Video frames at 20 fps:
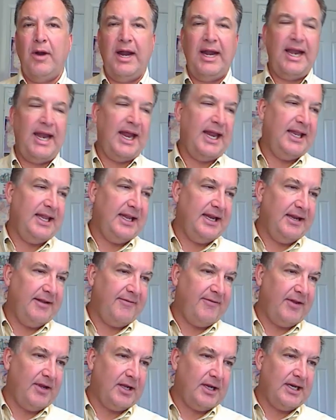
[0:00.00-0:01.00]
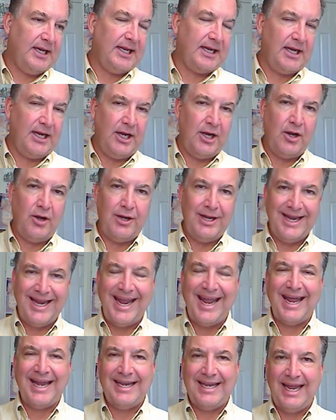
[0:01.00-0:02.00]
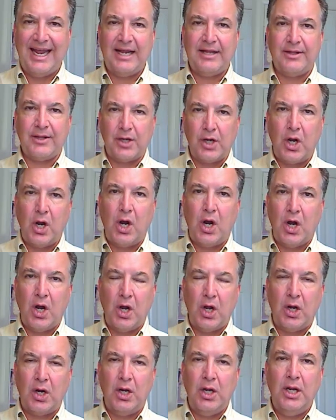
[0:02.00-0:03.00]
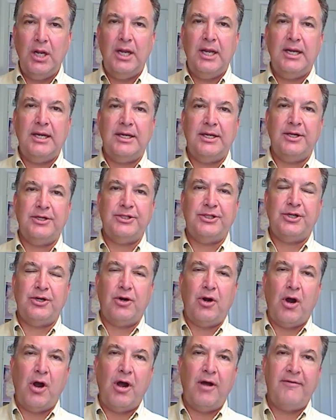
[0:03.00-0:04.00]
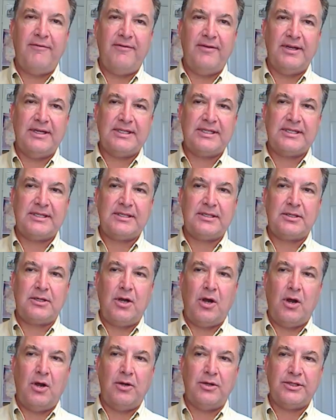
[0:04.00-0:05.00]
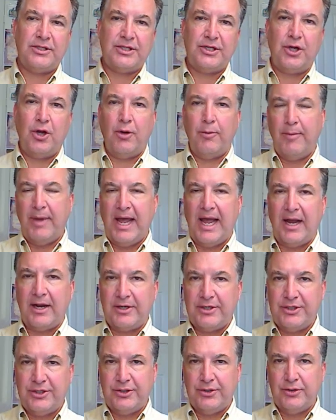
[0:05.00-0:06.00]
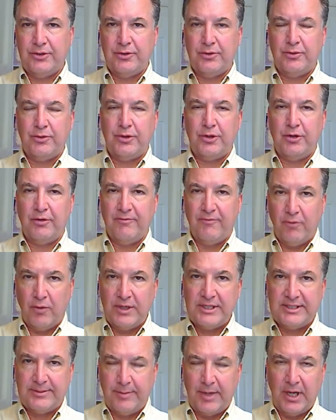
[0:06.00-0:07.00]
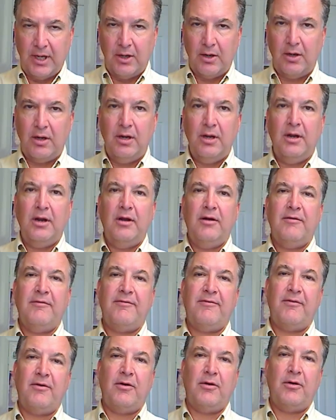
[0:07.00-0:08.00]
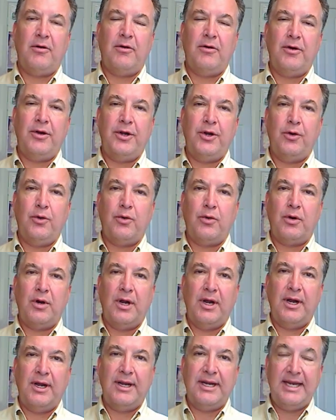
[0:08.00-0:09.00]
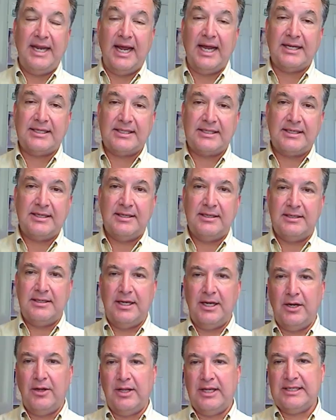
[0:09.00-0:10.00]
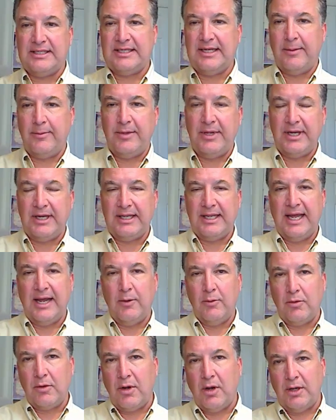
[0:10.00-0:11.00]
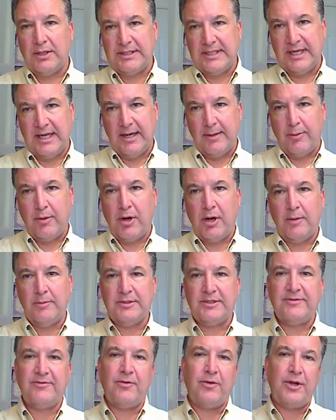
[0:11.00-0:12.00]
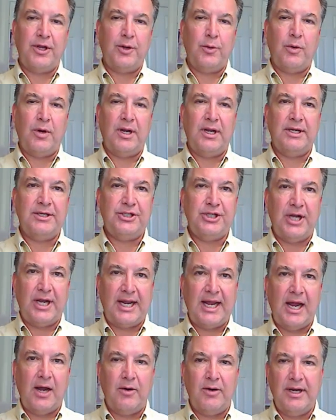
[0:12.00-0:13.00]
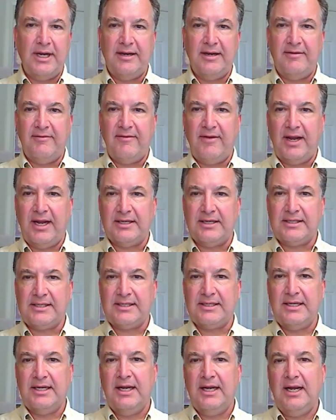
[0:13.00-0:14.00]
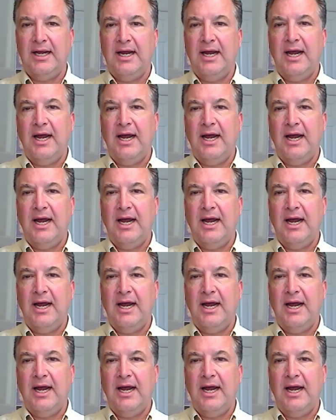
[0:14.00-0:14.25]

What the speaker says: All right, and then if you click you can't take the call, does your office calls go back to your voicemail for your desk? That's something that will cause a lot of problems for you. You want to check out in advance.